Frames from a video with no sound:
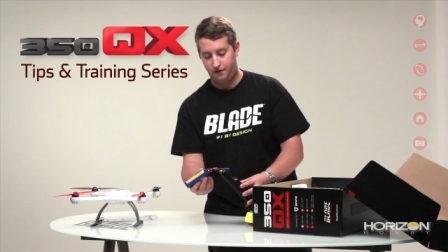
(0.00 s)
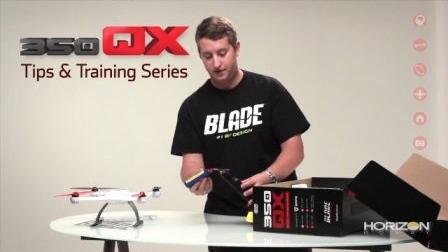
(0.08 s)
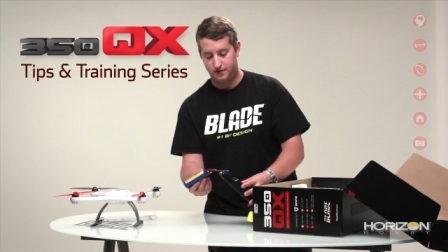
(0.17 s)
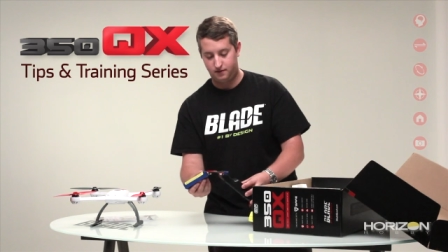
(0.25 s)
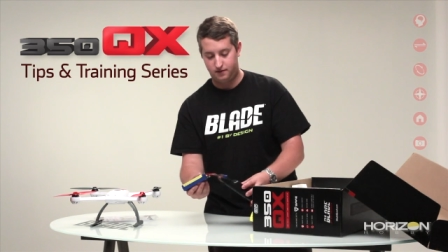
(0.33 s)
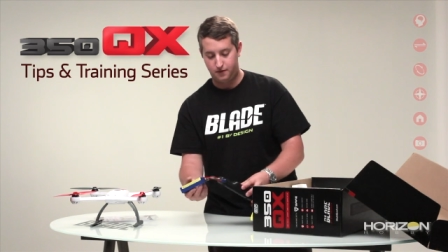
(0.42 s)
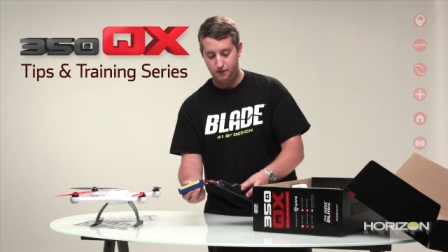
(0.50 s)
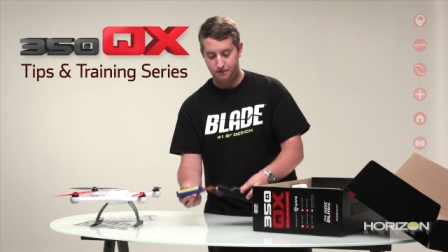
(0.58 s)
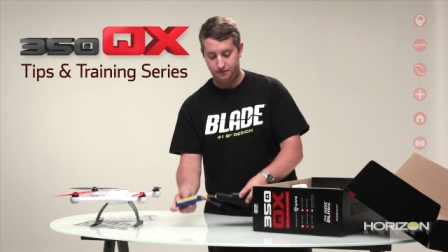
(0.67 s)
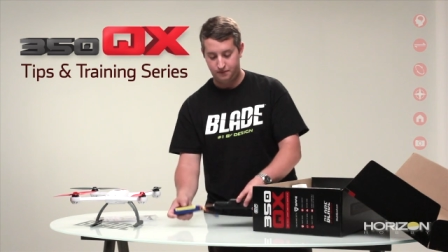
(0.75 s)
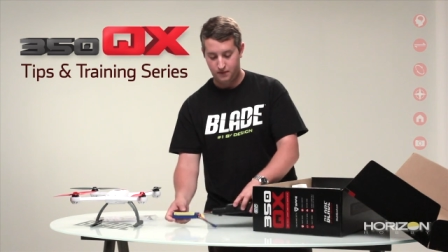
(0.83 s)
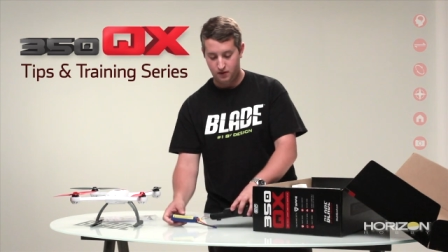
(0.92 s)
it fits into.
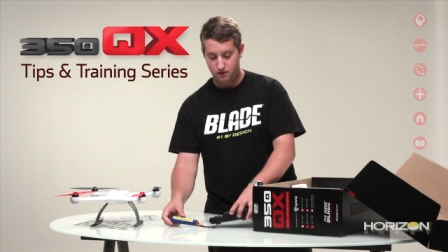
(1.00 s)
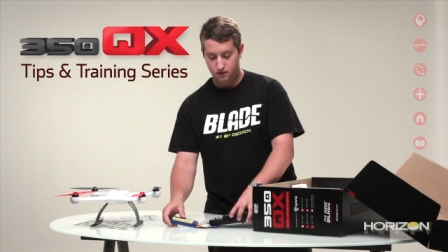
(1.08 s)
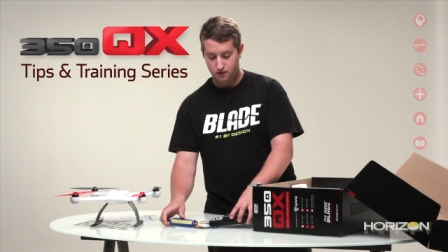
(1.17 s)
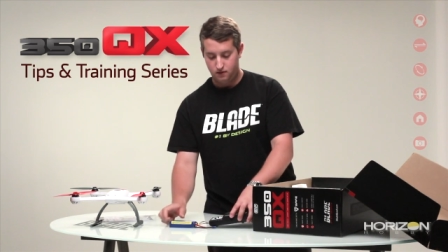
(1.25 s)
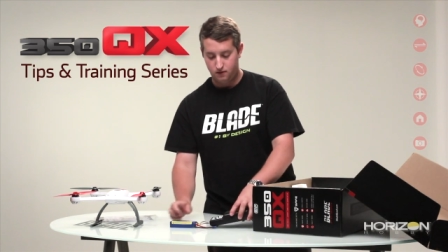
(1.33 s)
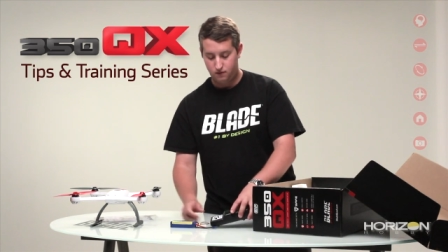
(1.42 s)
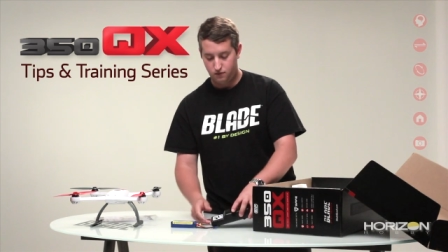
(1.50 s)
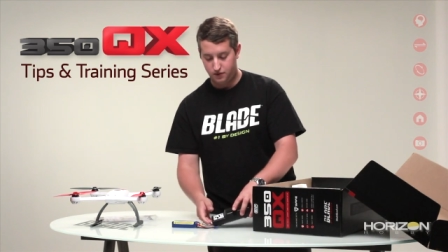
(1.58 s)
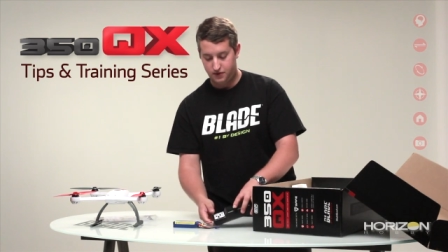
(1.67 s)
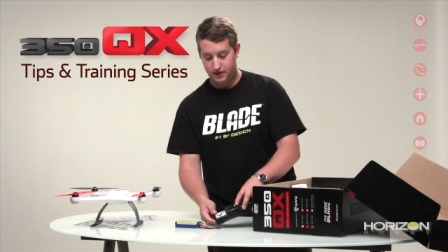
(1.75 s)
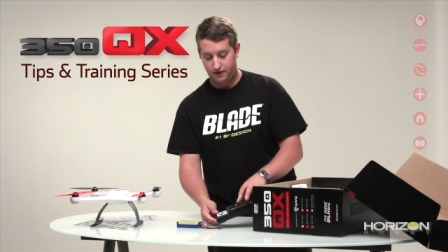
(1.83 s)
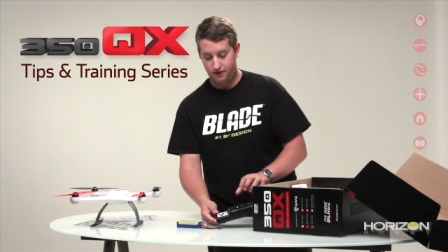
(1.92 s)

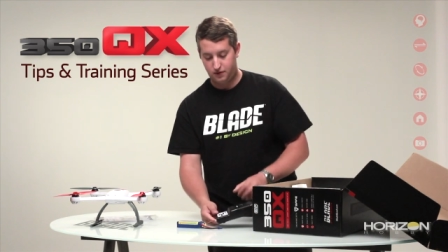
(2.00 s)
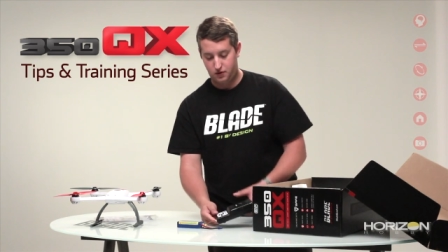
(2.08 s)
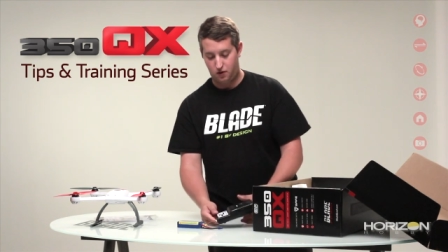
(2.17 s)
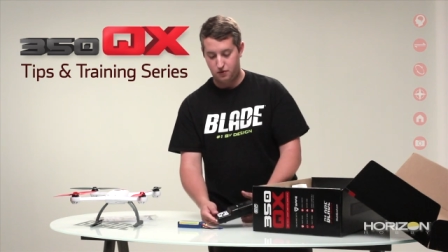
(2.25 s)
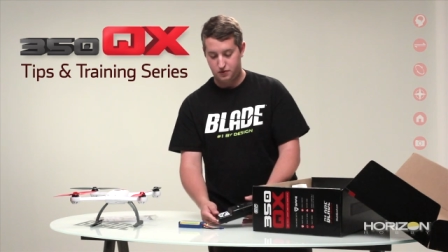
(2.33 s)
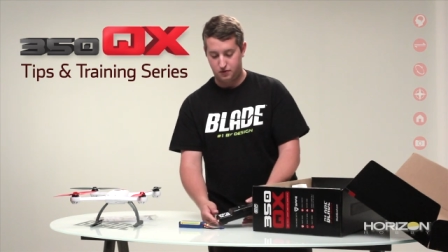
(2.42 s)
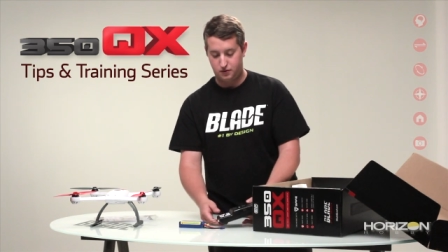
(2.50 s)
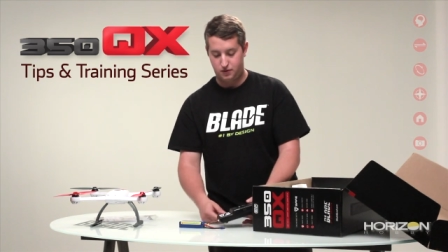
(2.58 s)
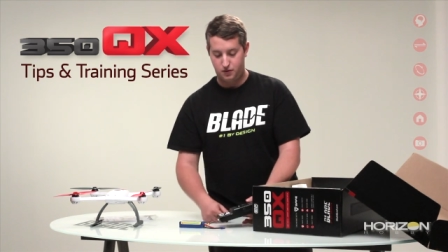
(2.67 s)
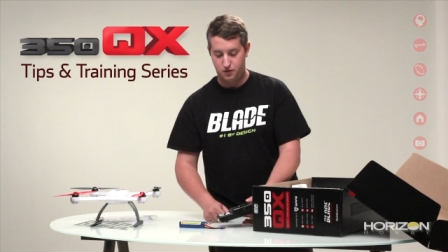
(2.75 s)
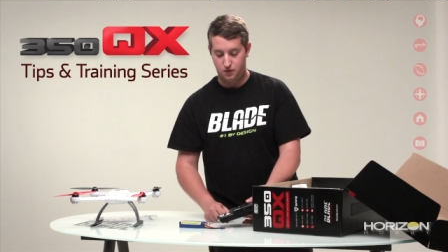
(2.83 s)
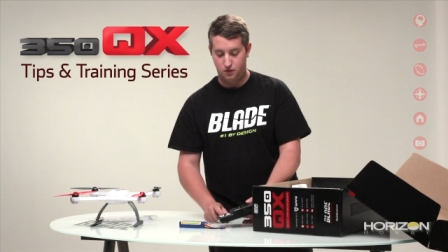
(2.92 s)
We'll set the charger
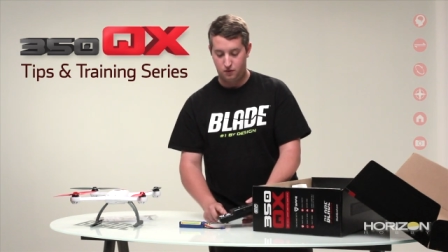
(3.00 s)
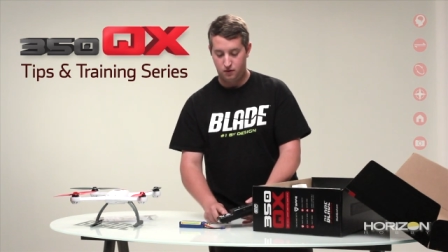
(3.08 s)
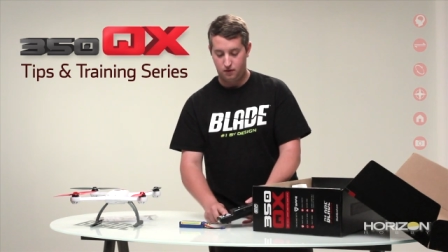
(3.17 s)
to